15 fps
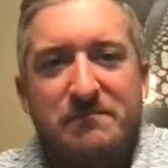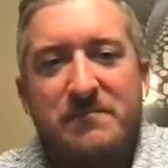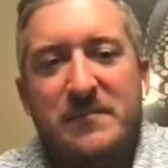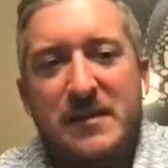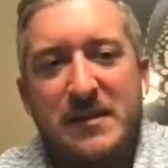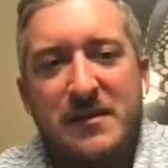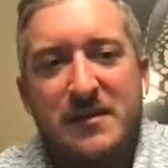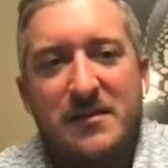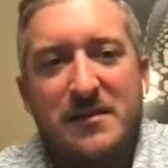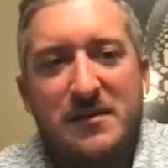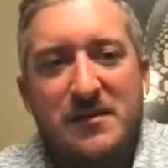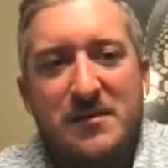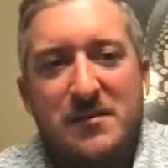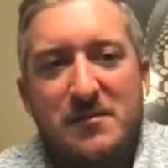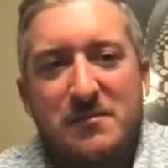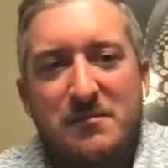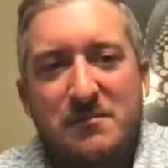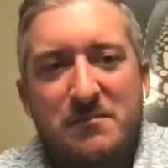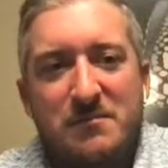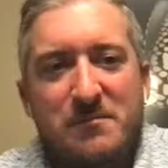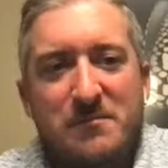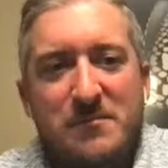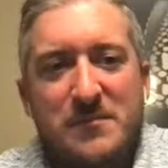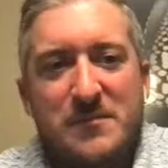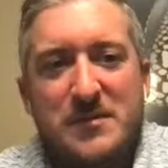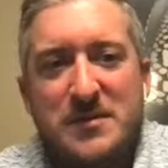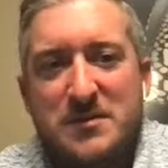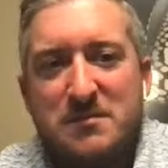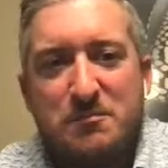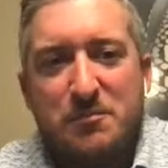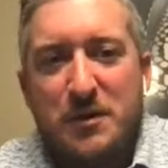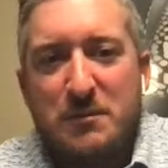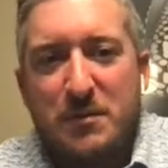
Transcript: Yeah, let's pop her in here and let's